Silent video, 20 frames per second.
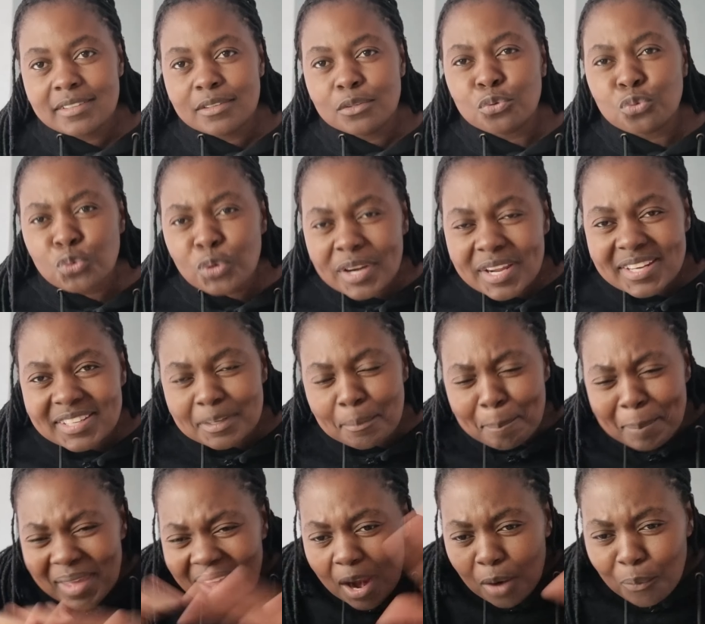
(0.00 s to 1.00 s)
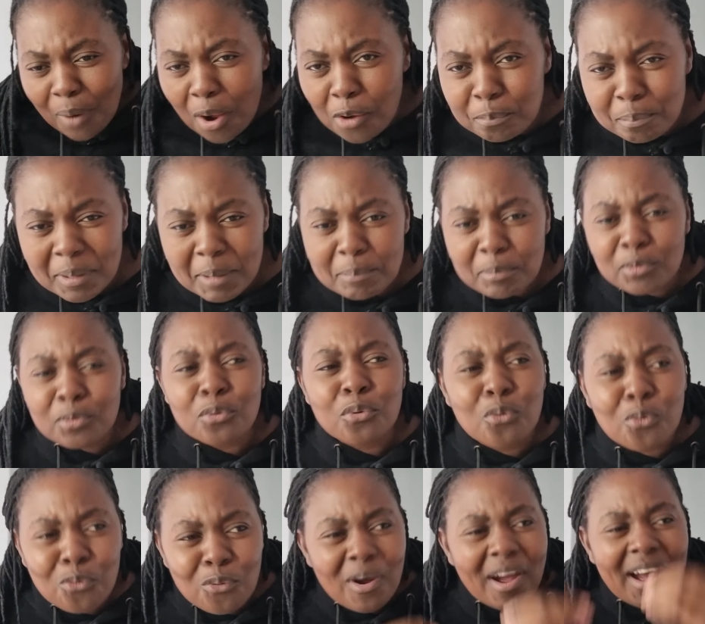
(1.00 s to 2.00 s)
Read, be around people
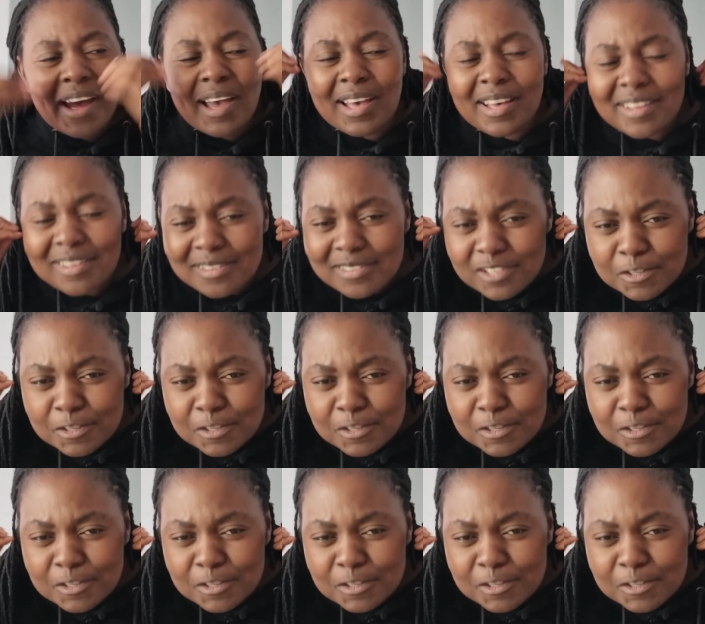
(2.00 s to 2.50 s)
who are